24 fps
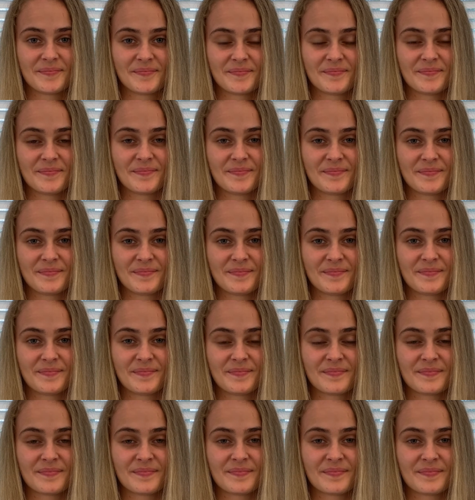
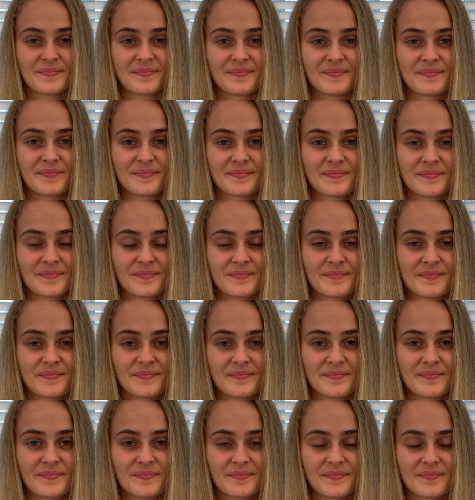
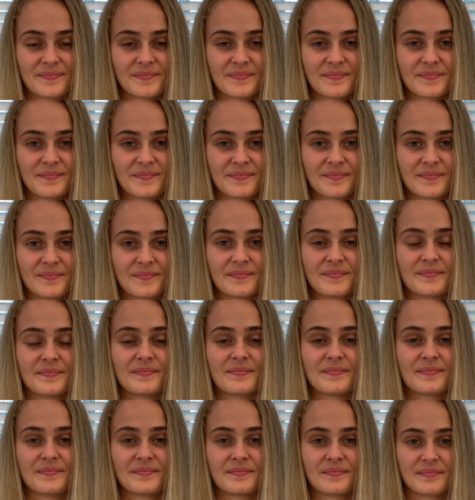
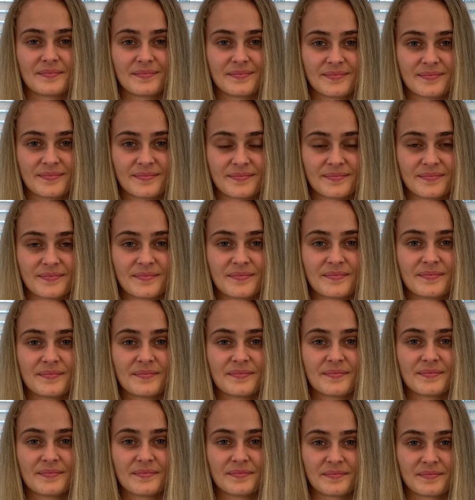
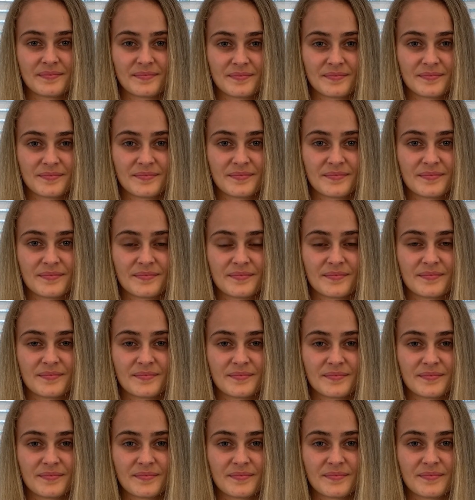
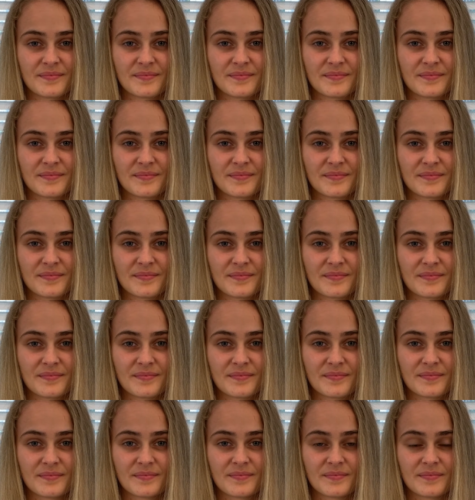
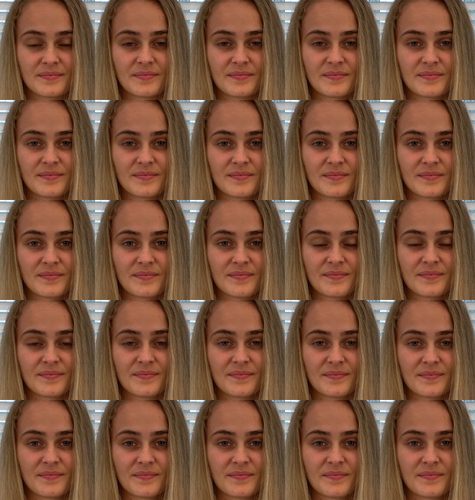
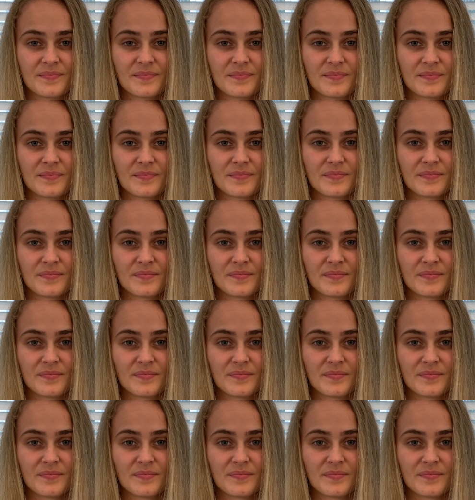This person isn't speaking.